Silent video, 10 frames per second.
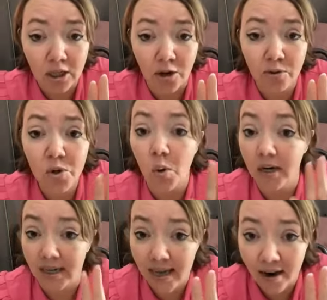alone or
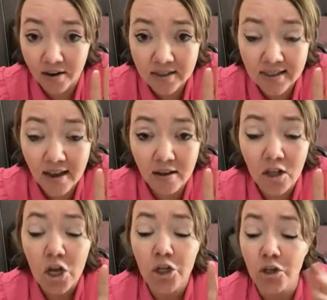a carousel,
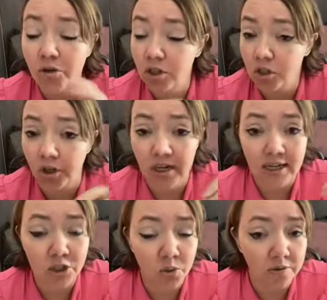you can turn it
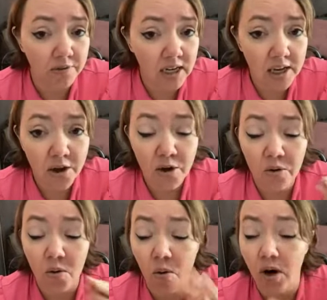into a
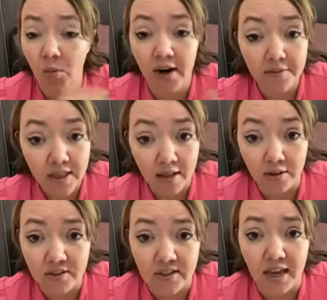video or whatever that
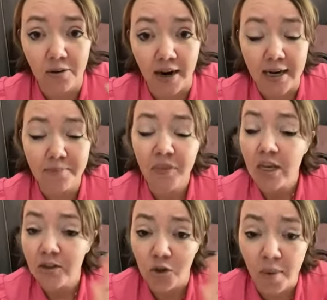looks like, right?
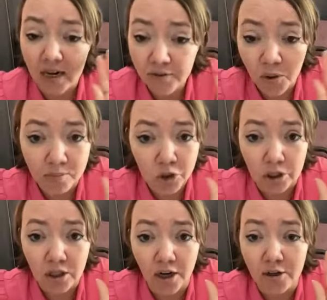So many of you, I'm
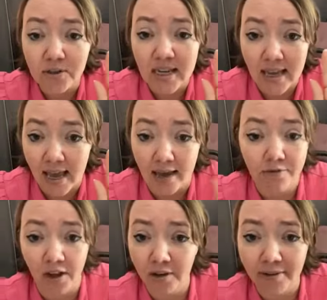sure, are using
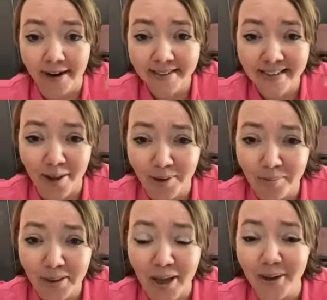Canva, right? Tell me
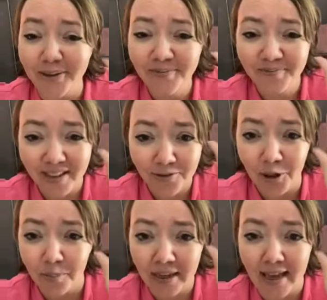below if
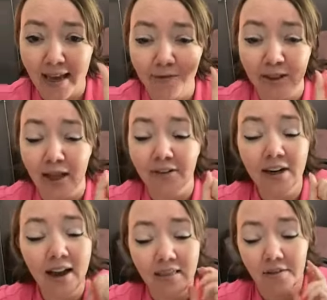you're a big Canva lover.
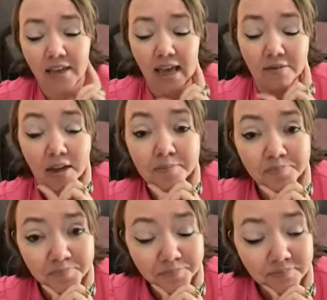I love Canva.